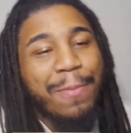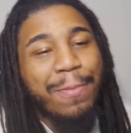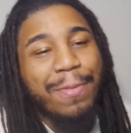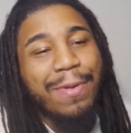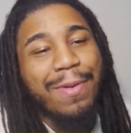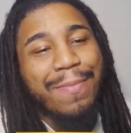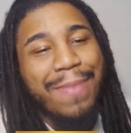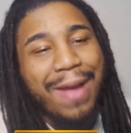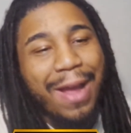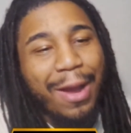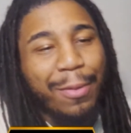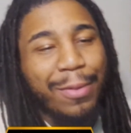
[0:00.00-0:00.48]

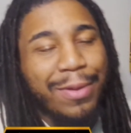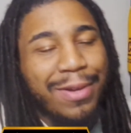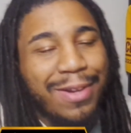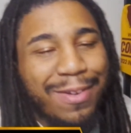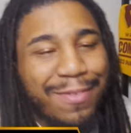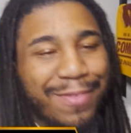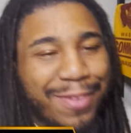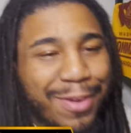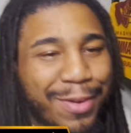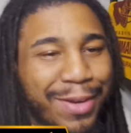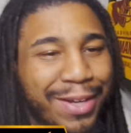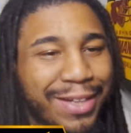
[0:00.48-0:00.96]
We're back with
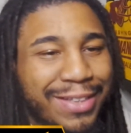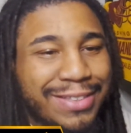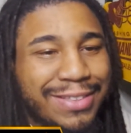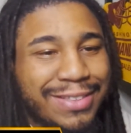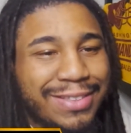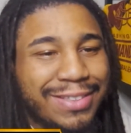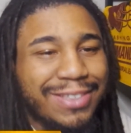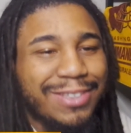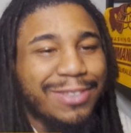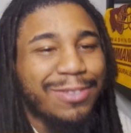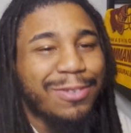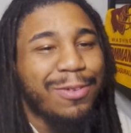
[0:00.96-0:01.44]
another video.
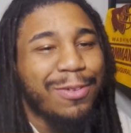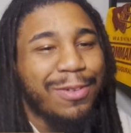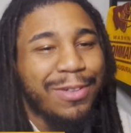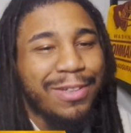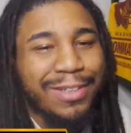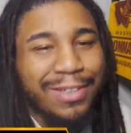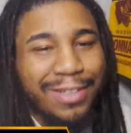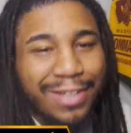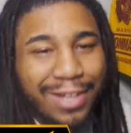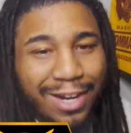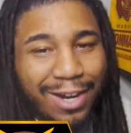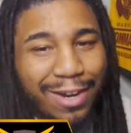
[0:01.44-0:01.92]
AGT, your
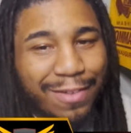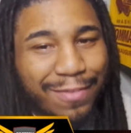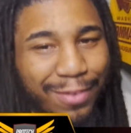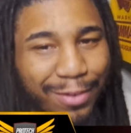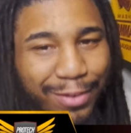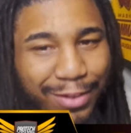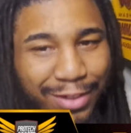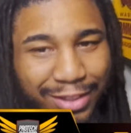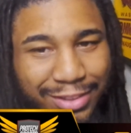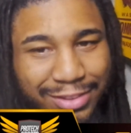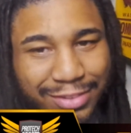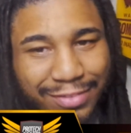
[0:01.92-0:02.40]
glory to God.
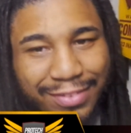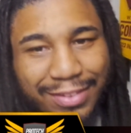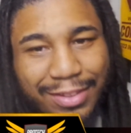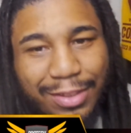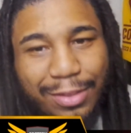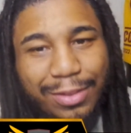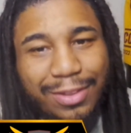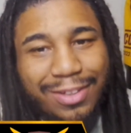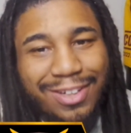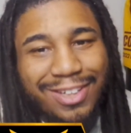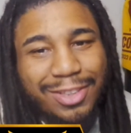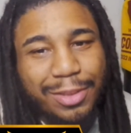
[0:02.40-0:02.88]
Our God's right
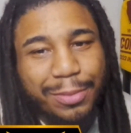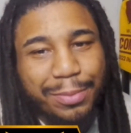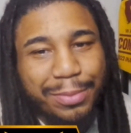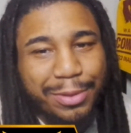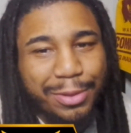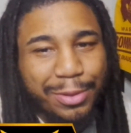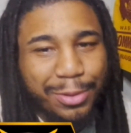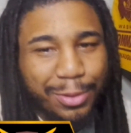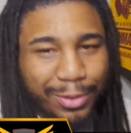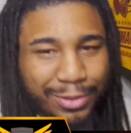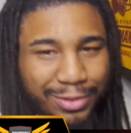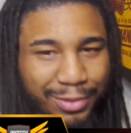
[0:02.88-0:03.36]
now, God's
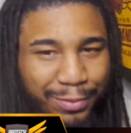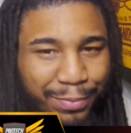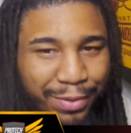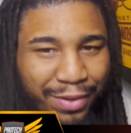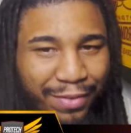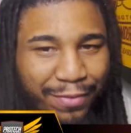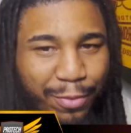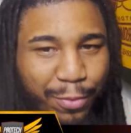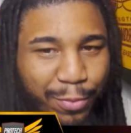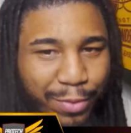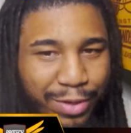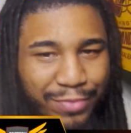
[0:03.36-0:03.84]
open doors and
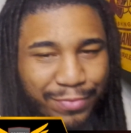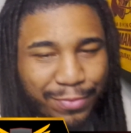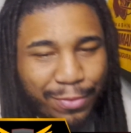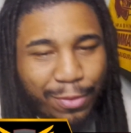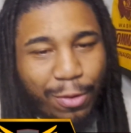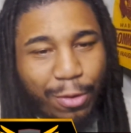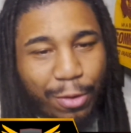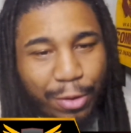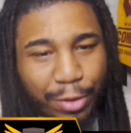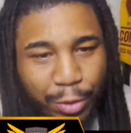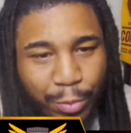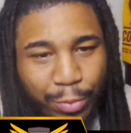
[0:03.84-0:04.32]
paving ways for
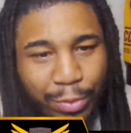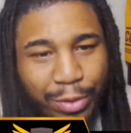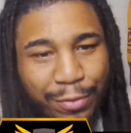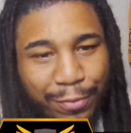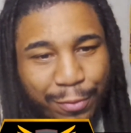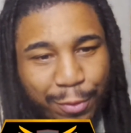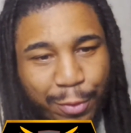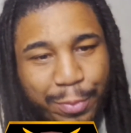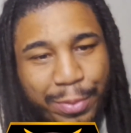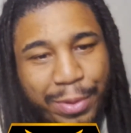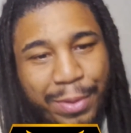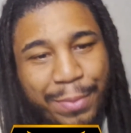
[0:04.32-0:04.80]
all you
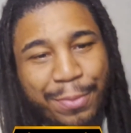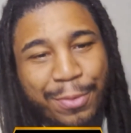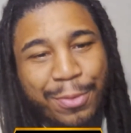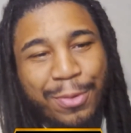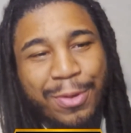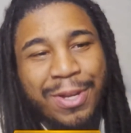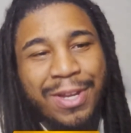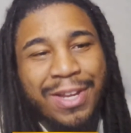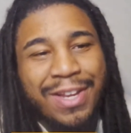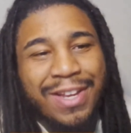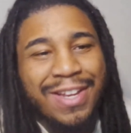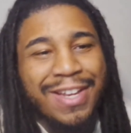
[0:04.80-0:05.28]
wonderful
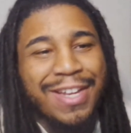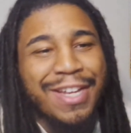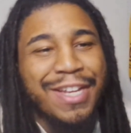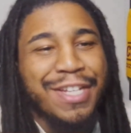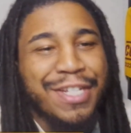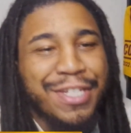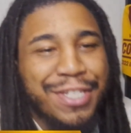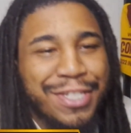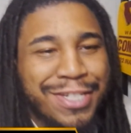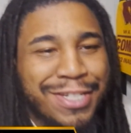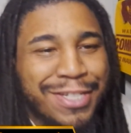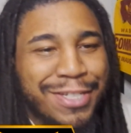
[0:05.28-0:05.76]
people
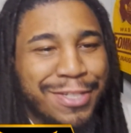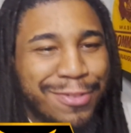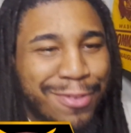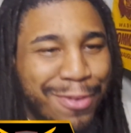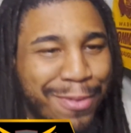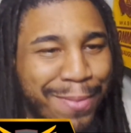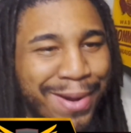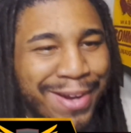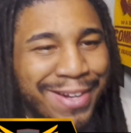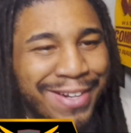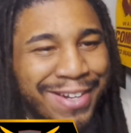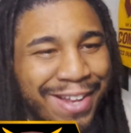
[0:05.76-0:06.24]
in Jesus'
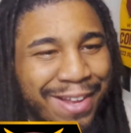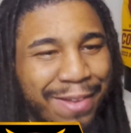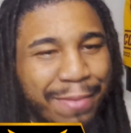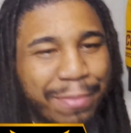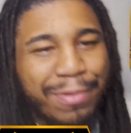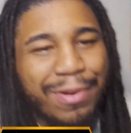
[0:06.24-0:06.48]
almighty name.